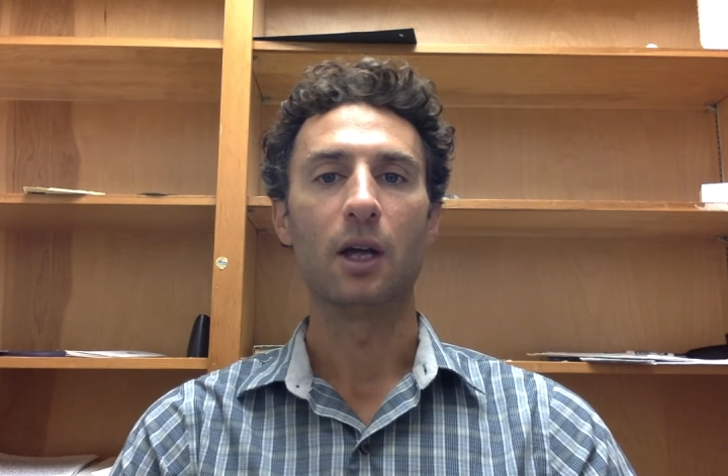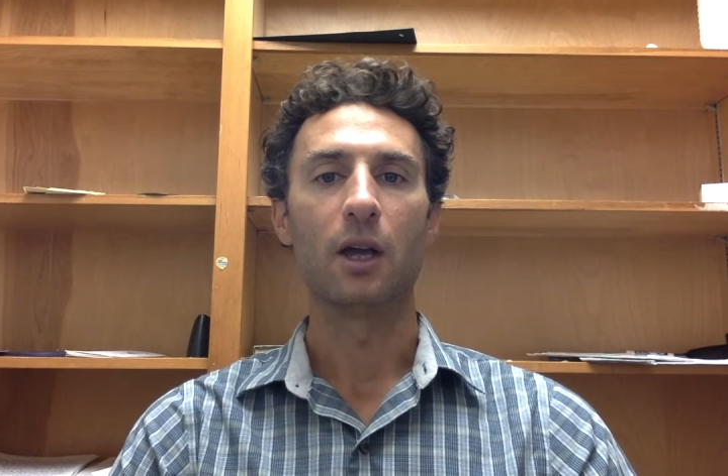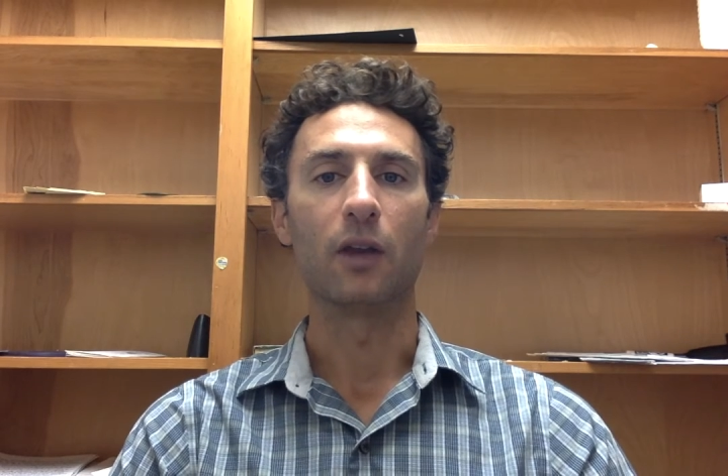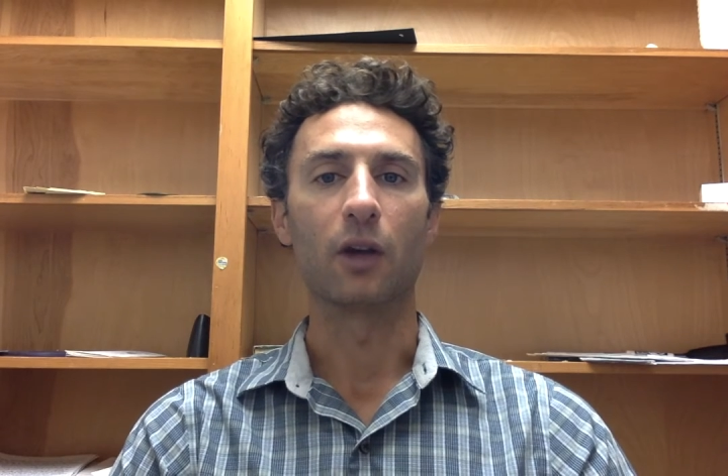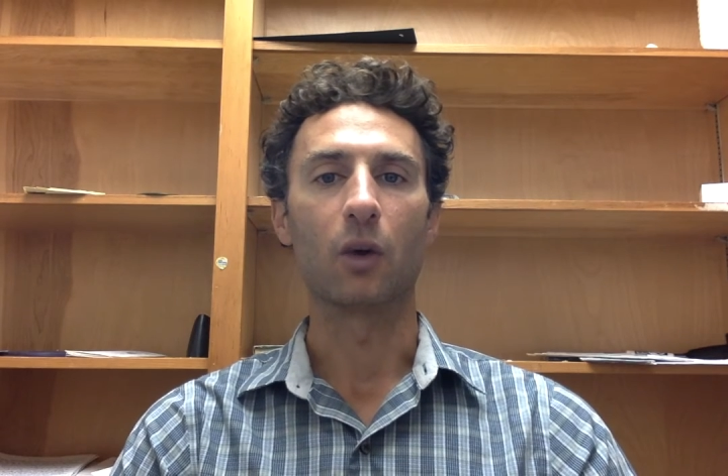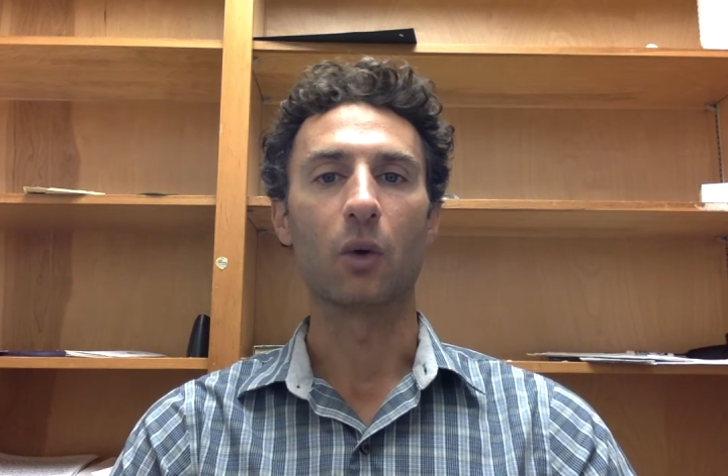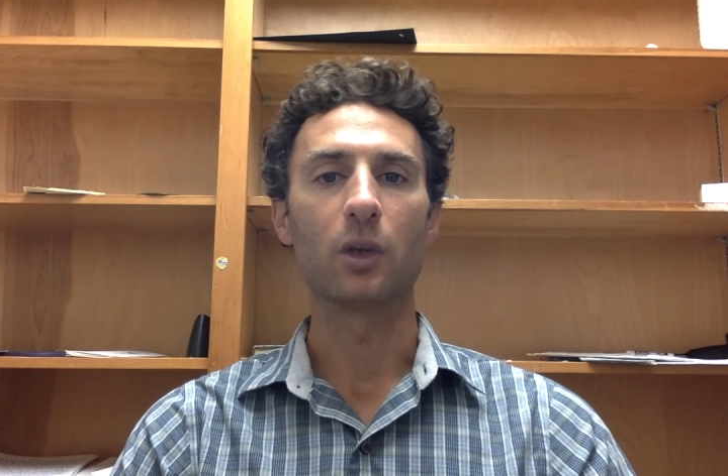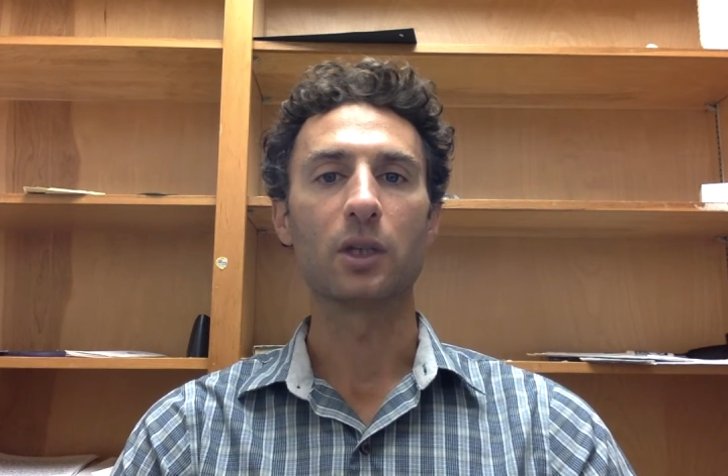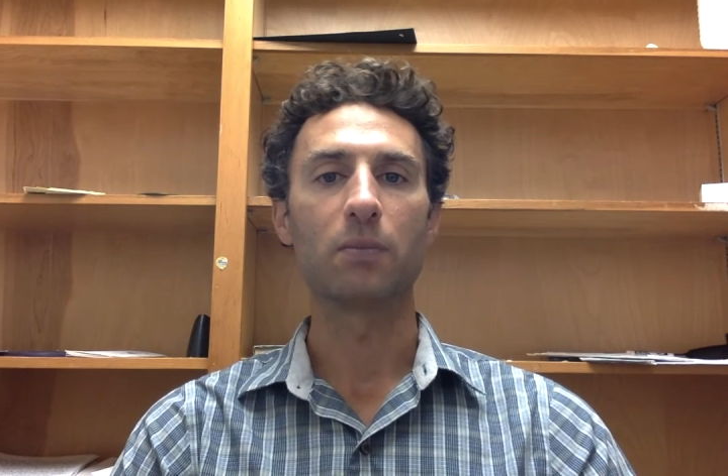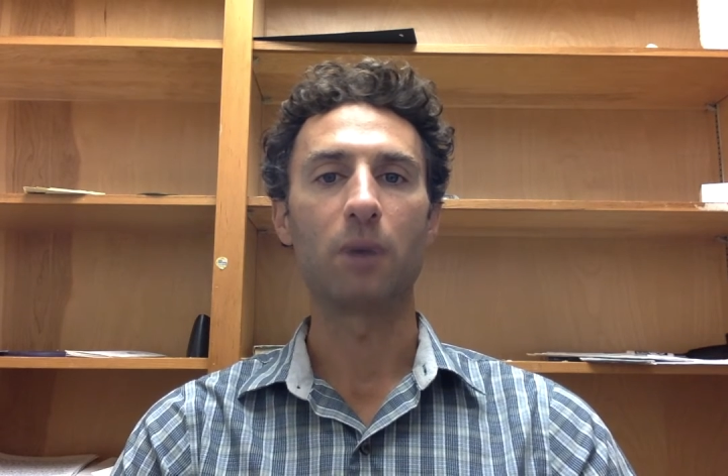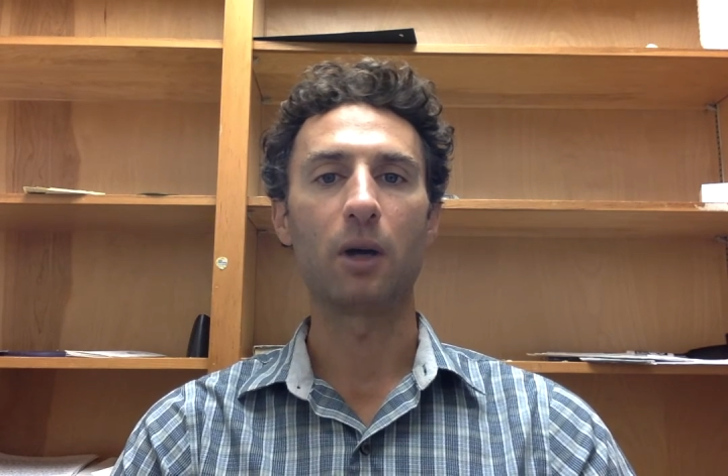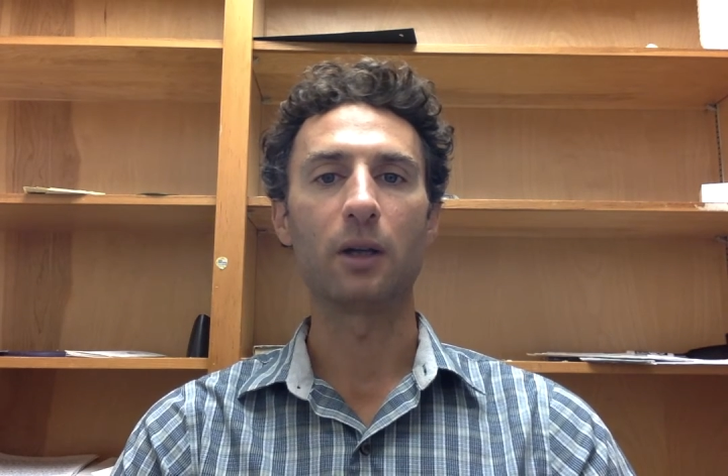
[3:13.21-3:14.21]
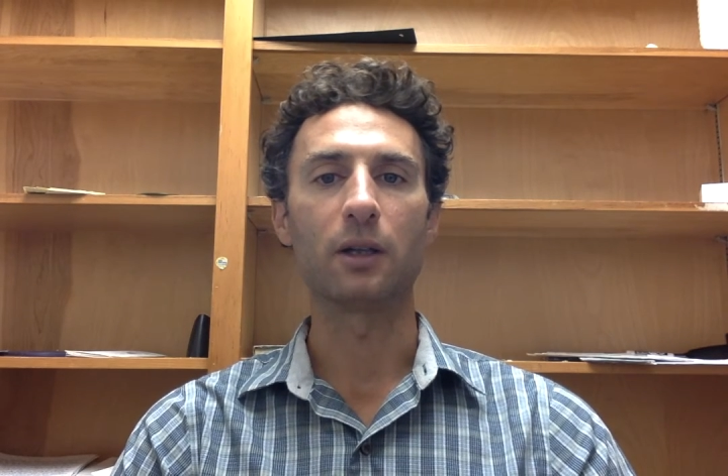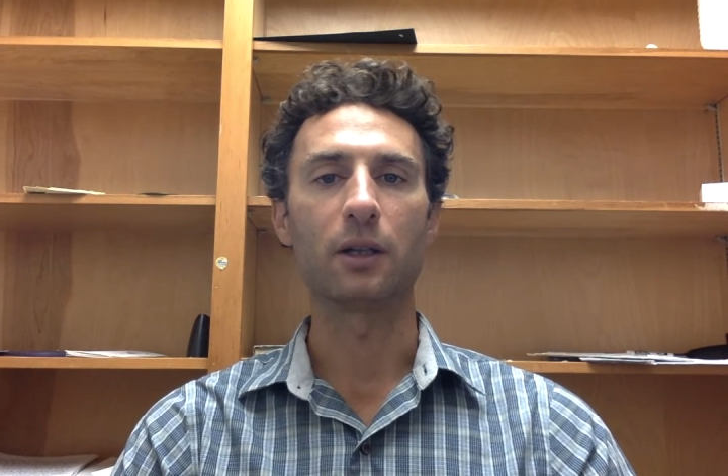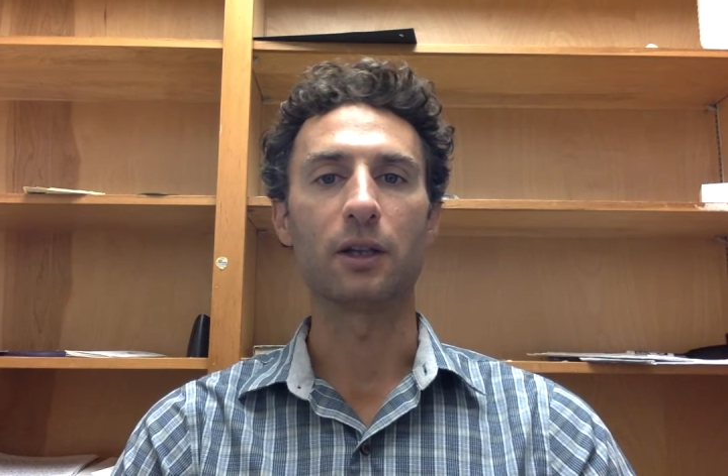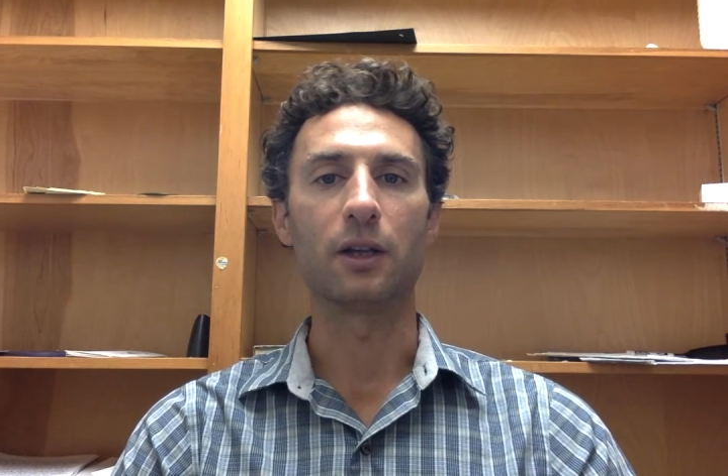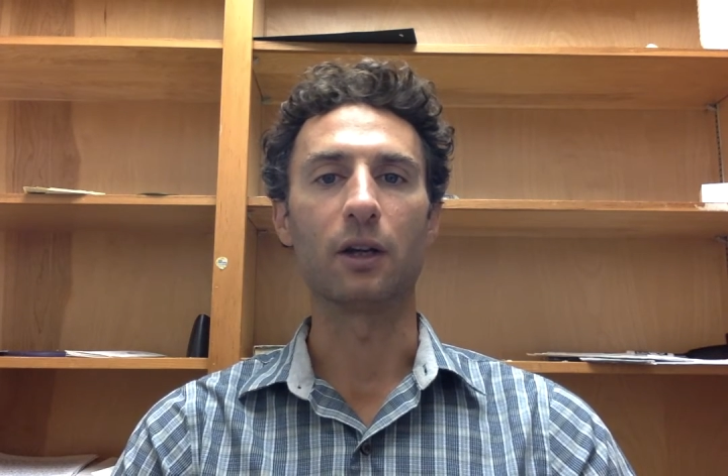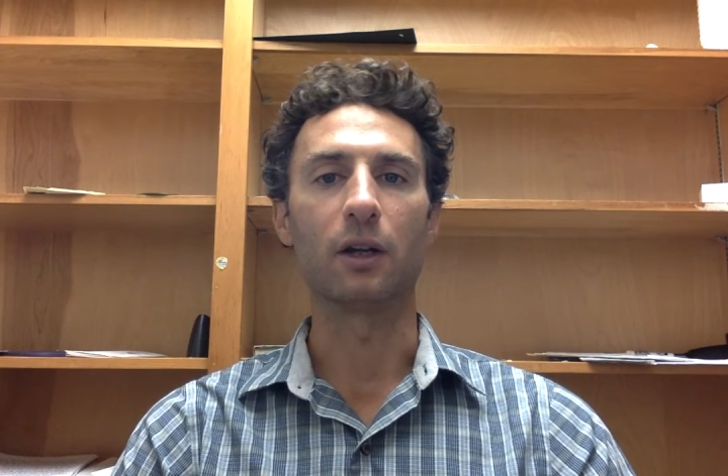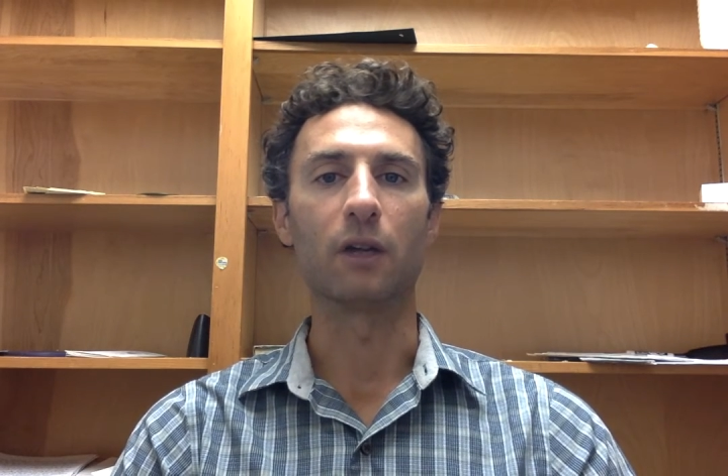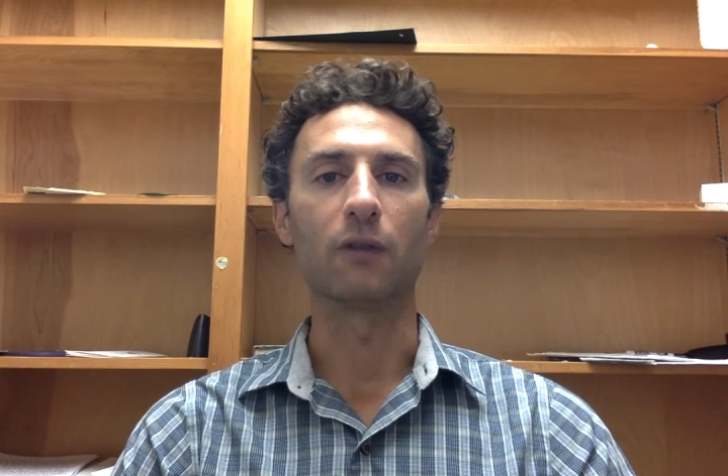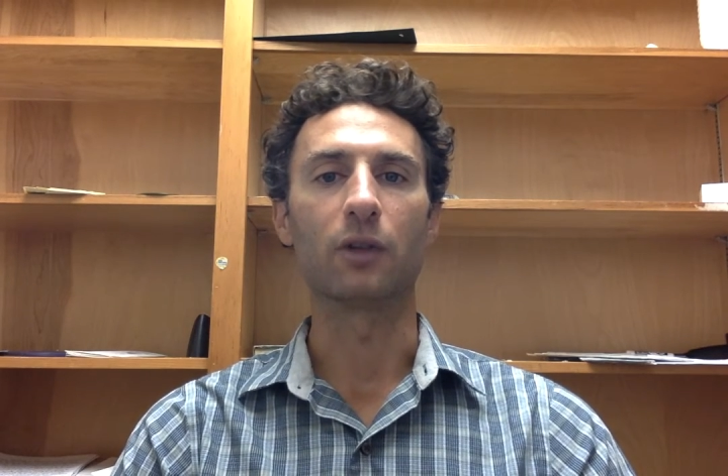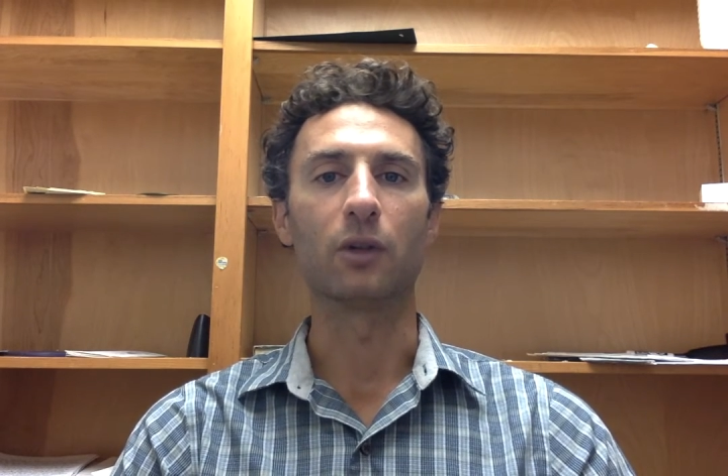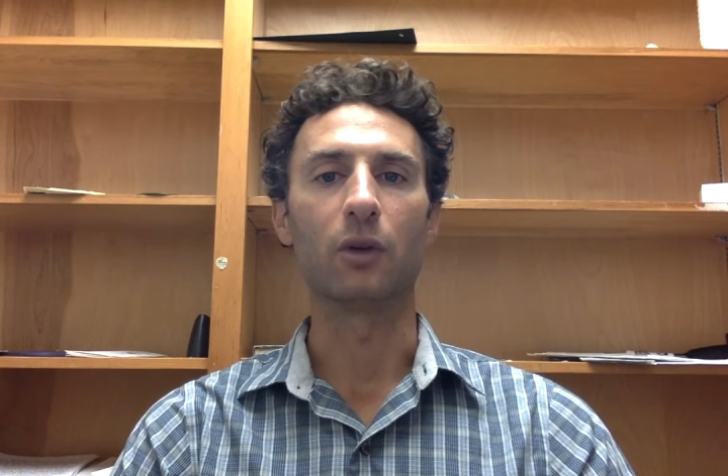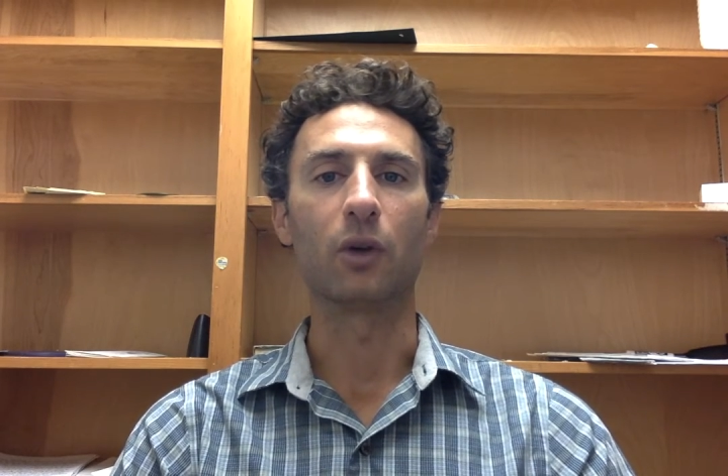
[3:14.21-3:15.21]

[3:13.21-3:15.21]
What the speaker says: the correspondence theory of truth